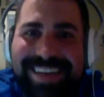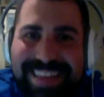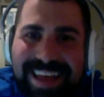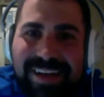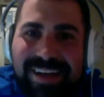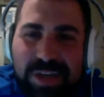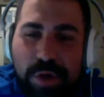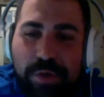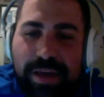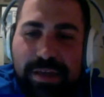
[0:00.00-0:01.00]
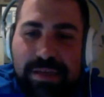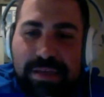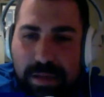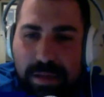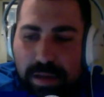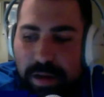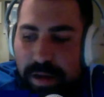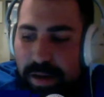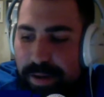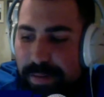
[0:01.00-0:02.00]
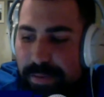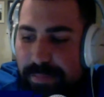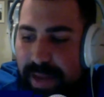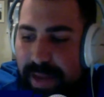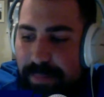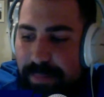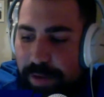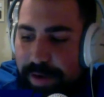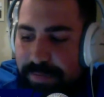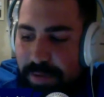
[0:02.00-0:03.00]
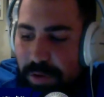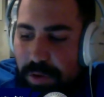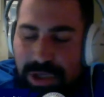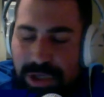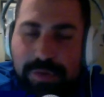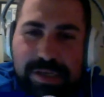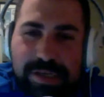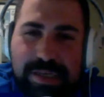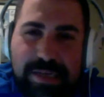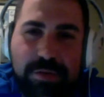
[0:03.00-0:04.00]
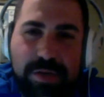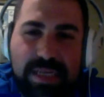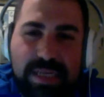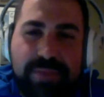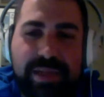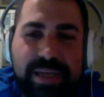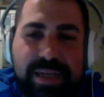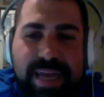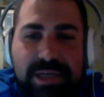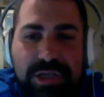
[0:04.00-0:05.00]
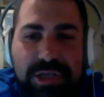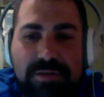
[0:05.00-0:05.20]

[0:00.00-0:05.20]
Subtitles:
Sony's main point for the whole show was it was seemingly next year.